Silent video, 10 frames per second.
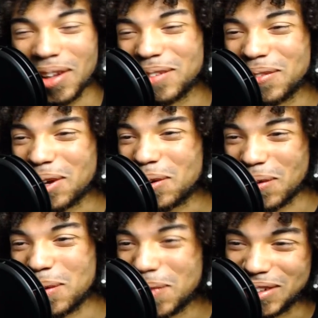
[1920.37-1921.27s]

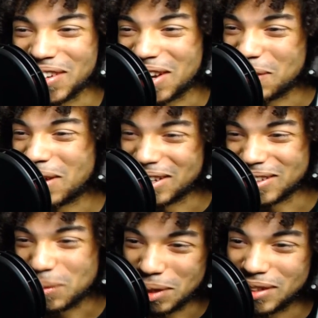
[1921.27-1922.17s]
Makoto a bitch or anybody
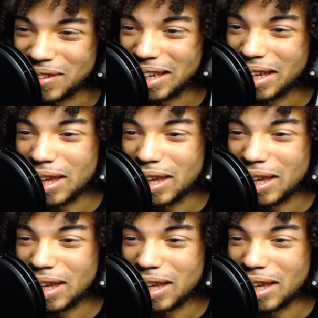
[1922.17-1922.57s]
else a bitch.